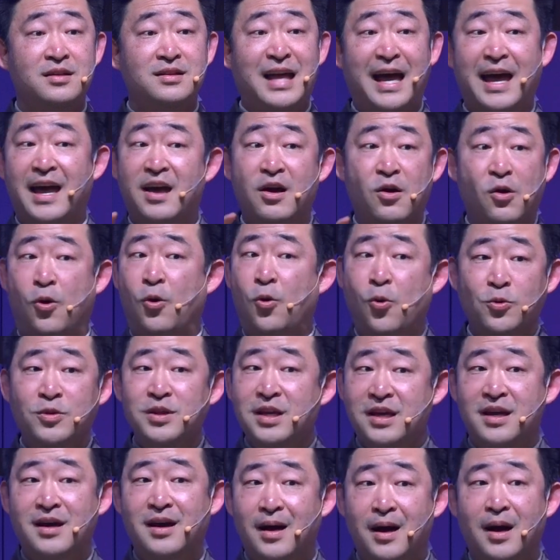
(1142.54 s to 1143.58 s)
that it
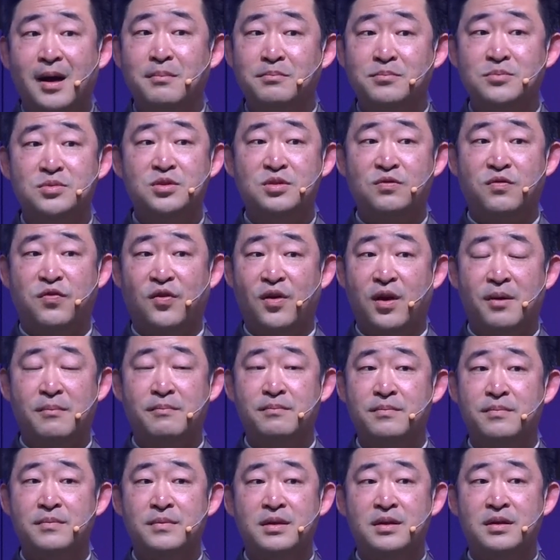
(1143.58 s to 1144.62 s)
only comes
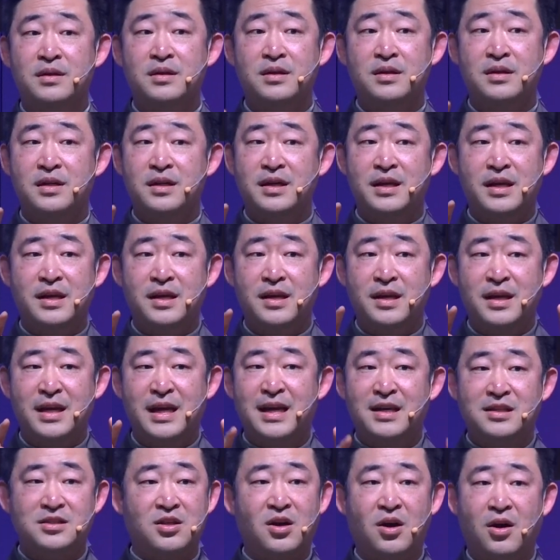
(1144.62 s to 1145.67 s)
from
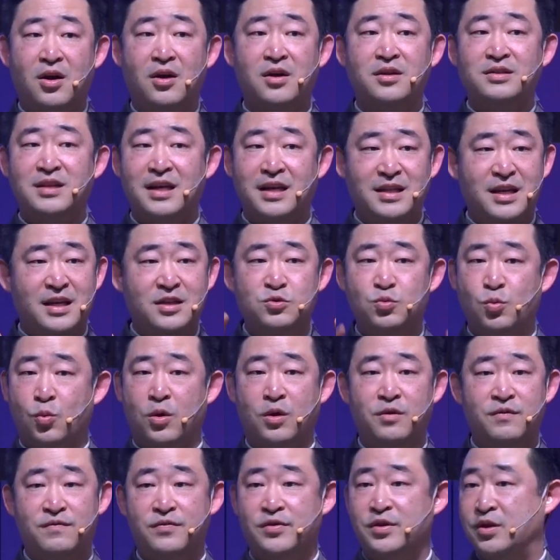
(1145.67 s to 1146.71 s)
his heart and his
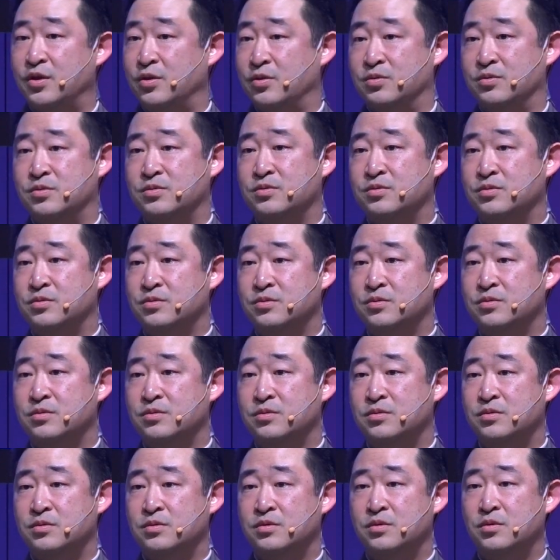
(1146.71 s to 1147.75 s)
word for you,
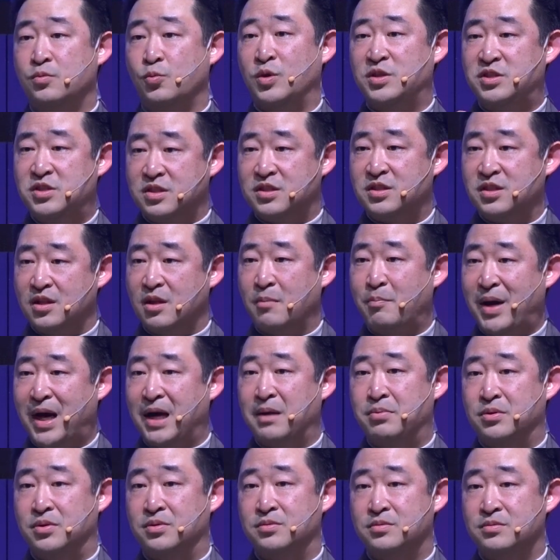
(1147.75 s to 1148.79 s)
which is in the
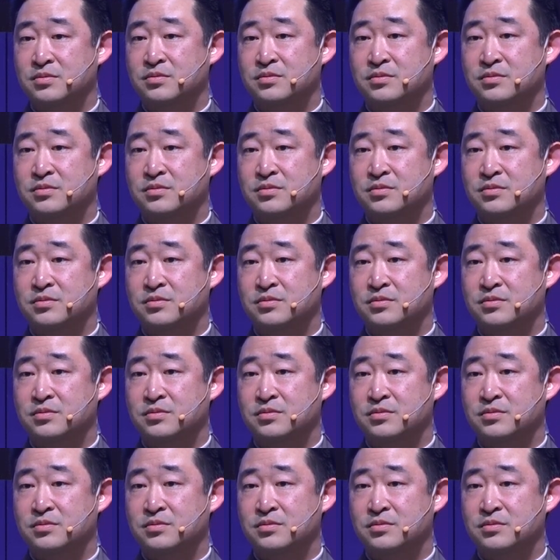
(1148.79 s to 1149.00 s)
Bible.